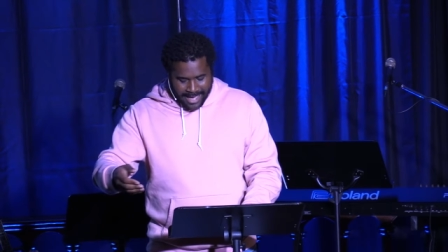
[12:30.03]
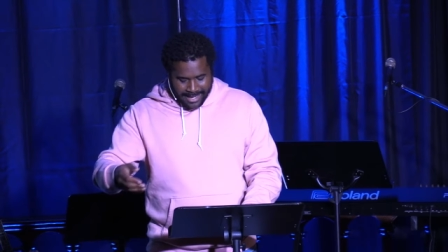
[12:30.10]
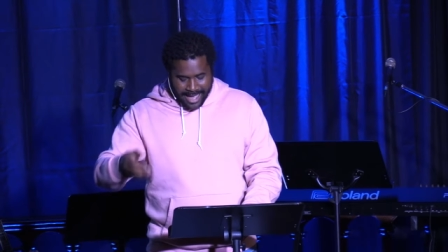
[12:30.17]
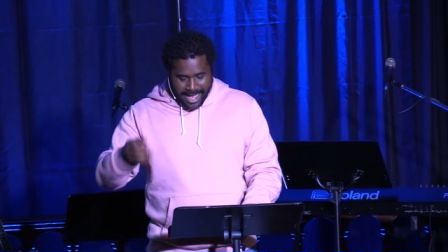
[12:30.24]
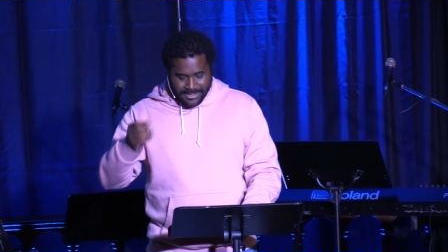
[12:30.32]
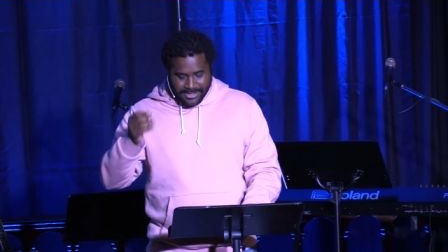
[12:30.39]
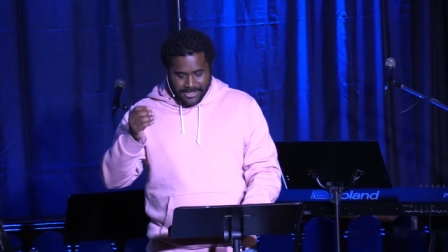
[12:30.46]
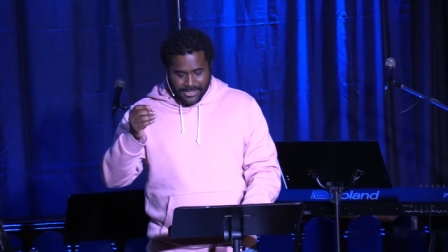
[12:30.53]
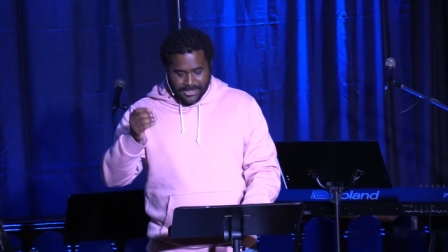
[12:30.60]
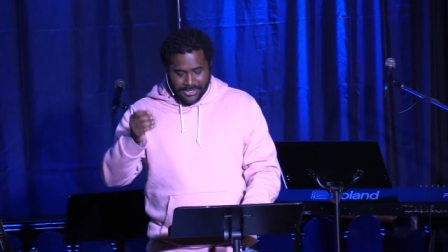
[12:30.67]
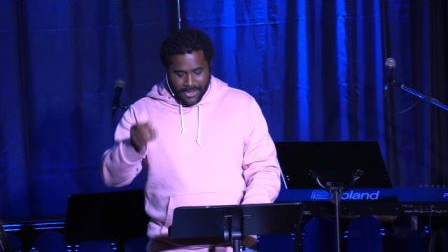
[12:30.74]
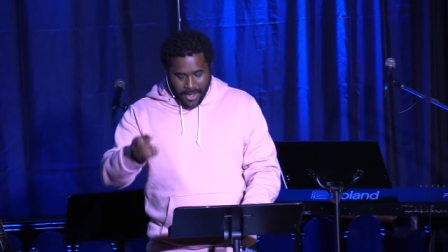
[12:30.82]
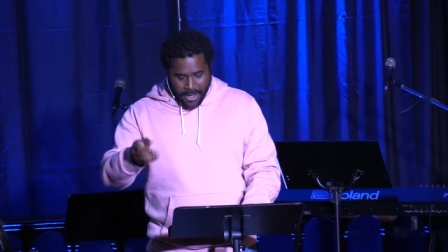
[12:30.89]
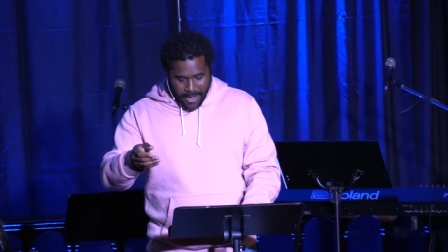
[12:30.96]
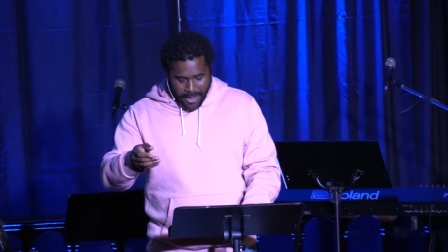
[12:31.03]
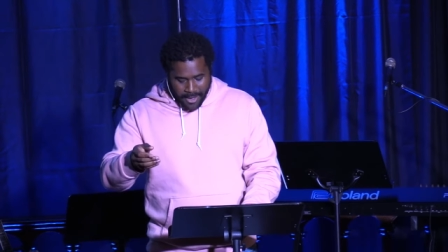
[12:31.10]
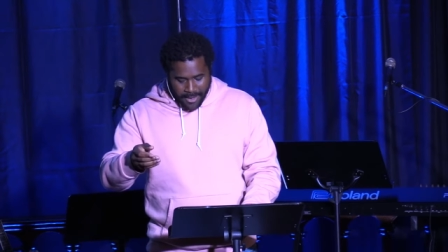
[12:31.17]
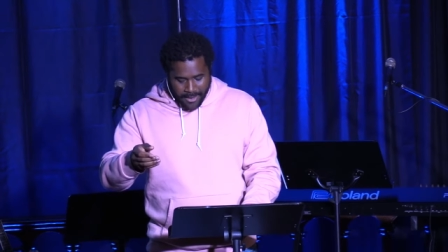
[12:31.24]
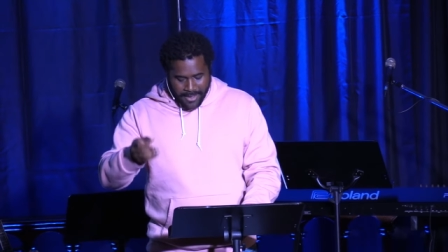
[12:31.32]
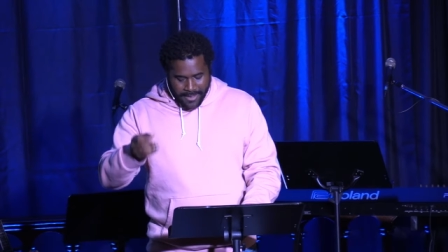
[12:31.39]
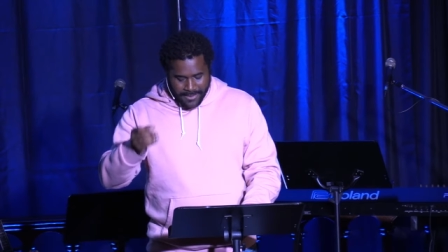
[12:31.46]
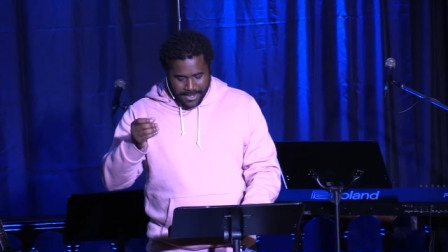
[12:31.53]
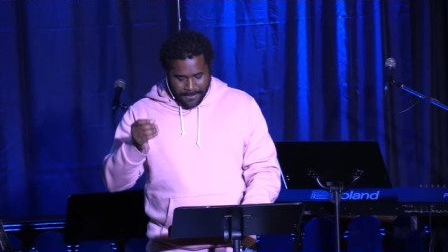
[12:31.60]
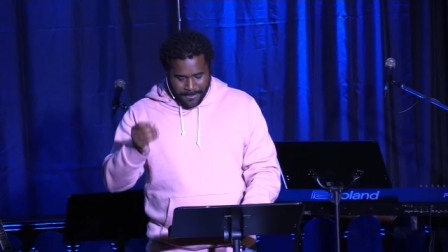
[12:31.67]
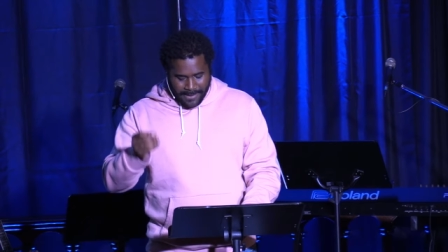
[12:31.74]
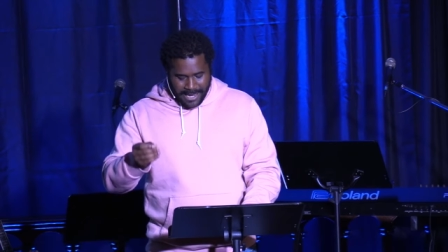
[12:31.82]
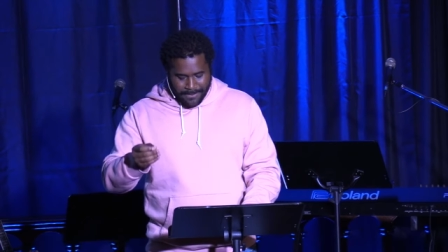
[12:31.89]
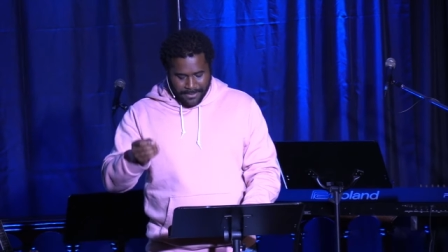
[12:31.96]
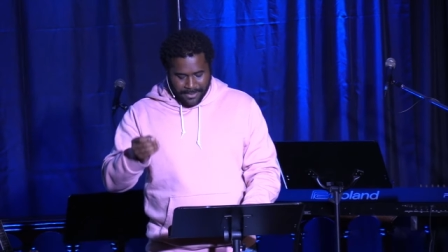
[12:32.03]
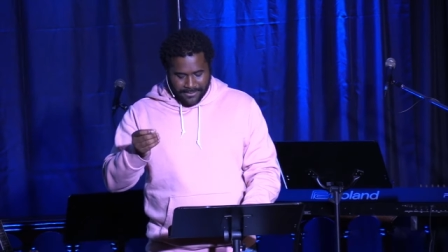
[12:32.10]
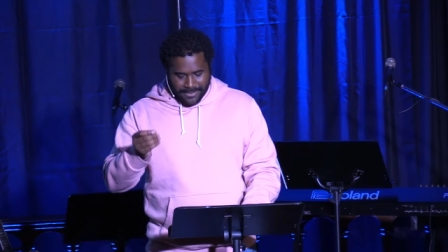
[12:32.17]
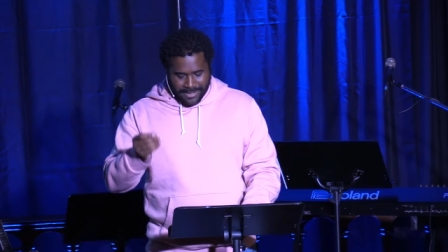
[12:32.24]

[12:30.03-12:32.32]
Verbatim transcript: God saw the people of